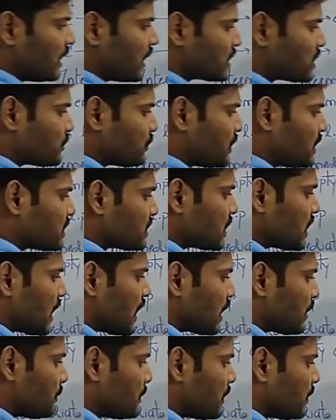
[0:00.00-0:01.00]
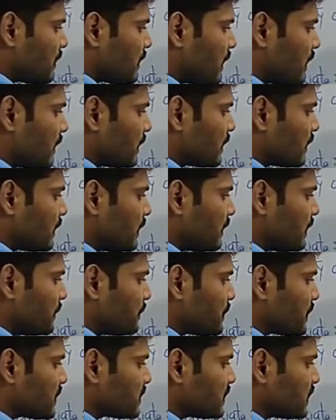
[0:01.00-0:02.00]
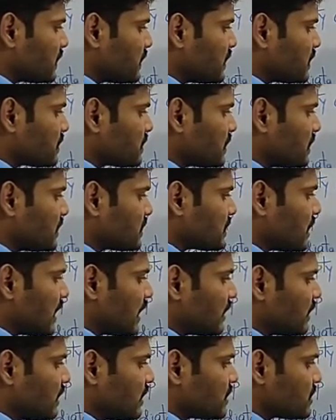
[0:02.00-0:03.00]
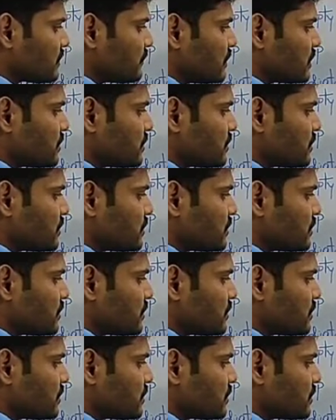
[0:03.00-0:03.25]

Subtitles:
Next one is carbon radical representation is like this,